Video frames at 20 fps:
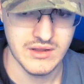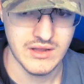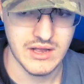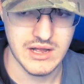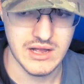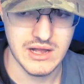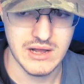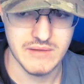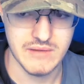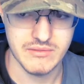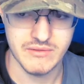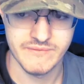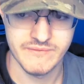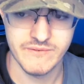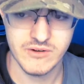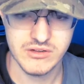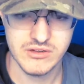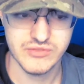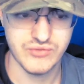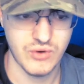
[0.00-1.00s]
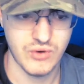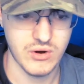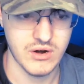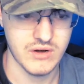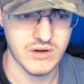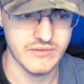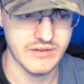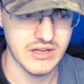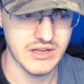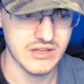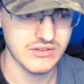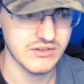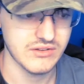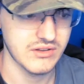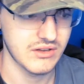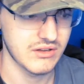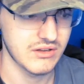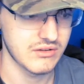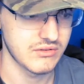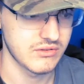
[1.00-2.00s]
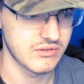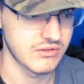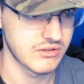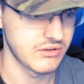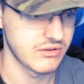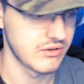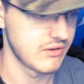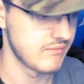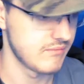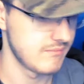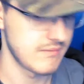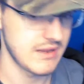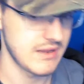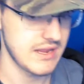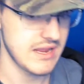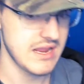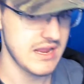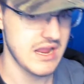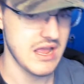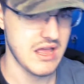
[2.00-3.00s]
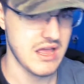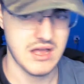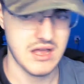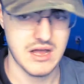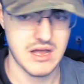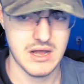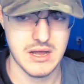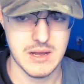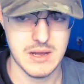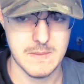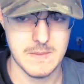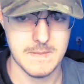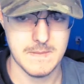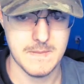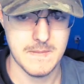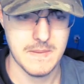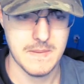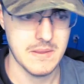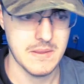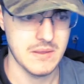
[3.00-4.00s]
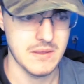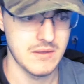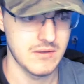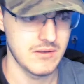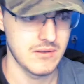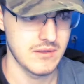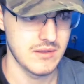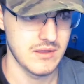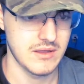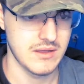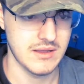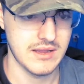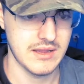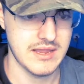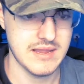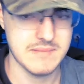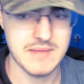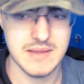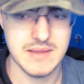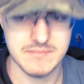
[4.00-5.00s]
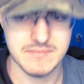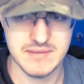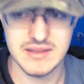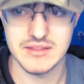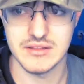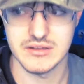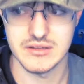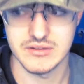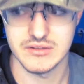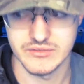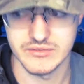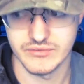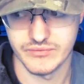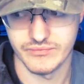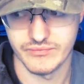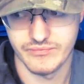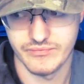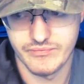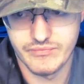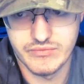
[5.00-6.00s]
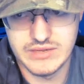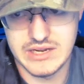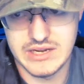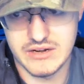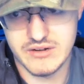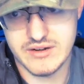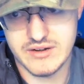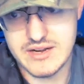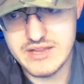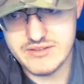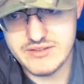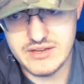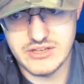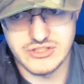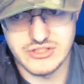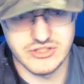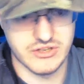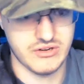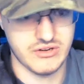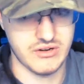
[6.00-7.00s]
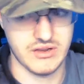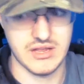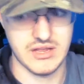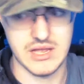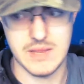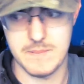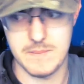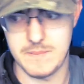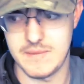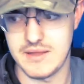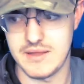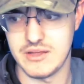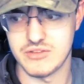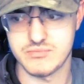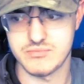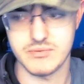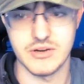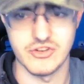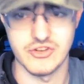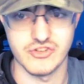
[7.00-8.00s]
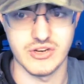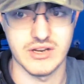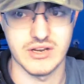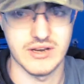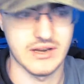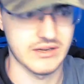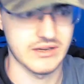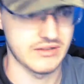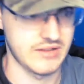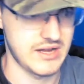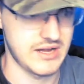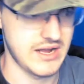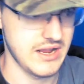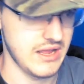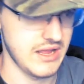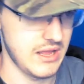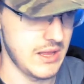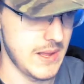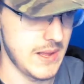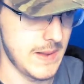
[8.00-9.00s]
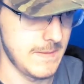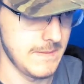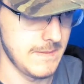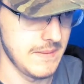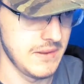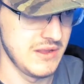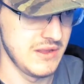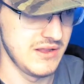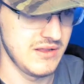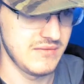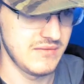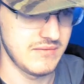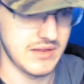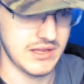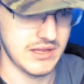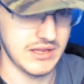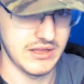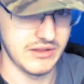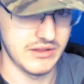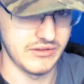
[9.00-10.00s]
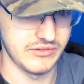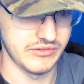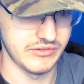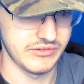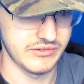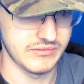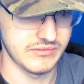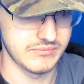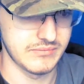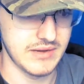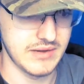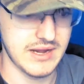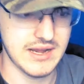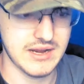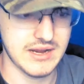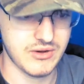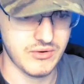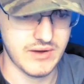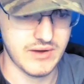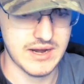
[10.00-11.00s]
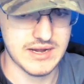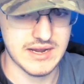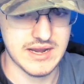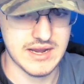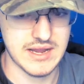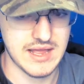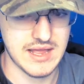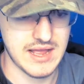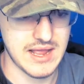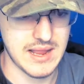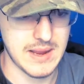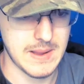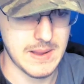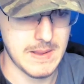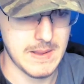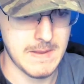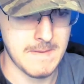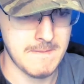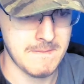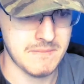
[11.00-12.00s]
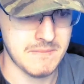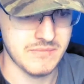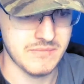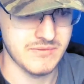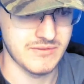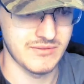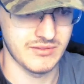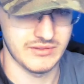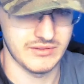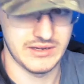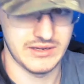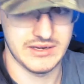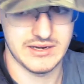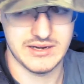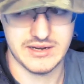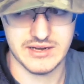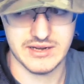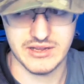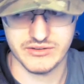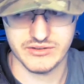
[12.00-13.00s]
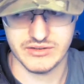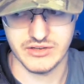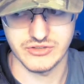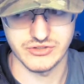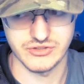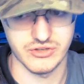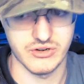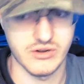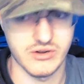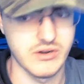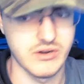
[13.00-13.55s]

Um, the first four of us included me, um, he made me the leader, I guess, I'm sure. Um, but it was pretty interesting, I'm not gonna lie. Um, because, but he did create it, I, um, lead it, I guess, I'm sure.